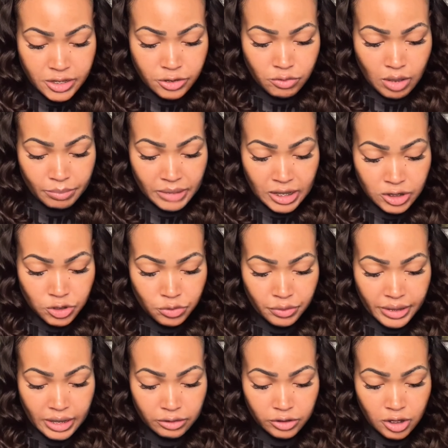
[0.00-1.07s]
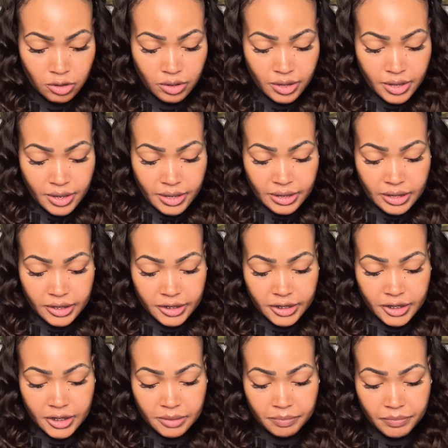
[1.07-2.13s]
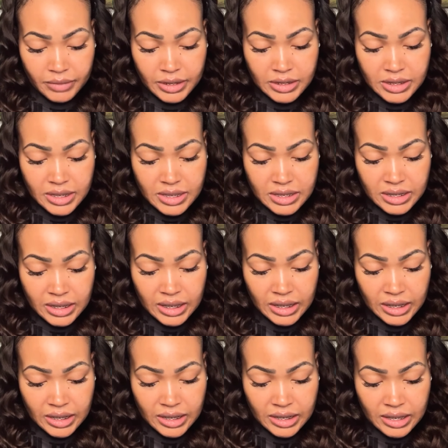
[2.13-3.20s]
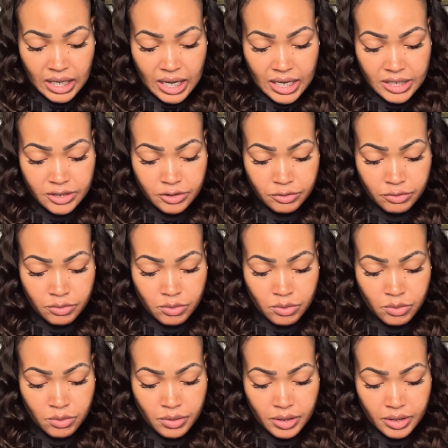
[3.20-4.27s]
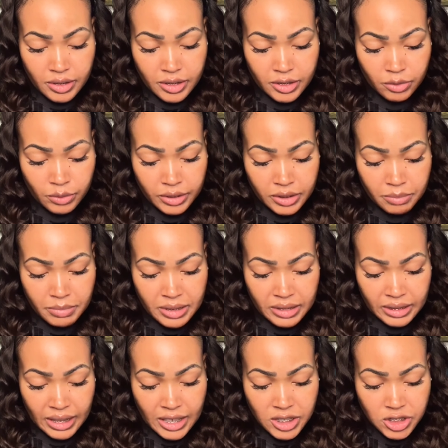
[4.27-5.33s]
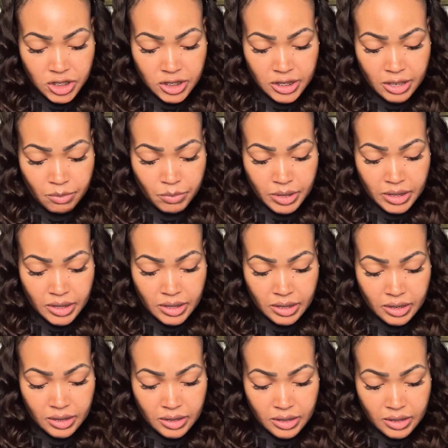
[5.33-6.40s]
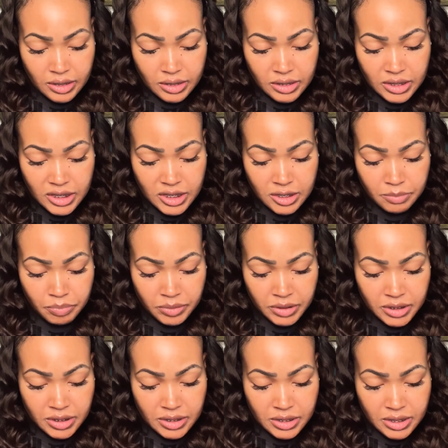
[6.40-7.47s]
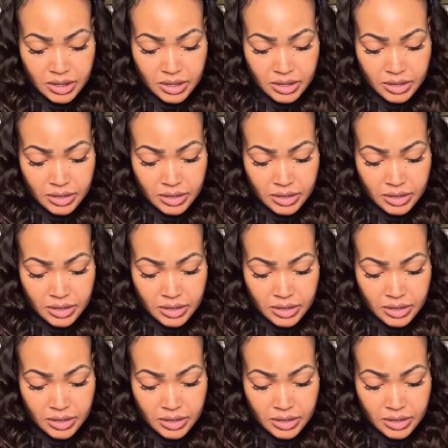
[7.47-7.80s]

too. I'm not sure. I don't know. It says, can I do it on the medication that we need, please?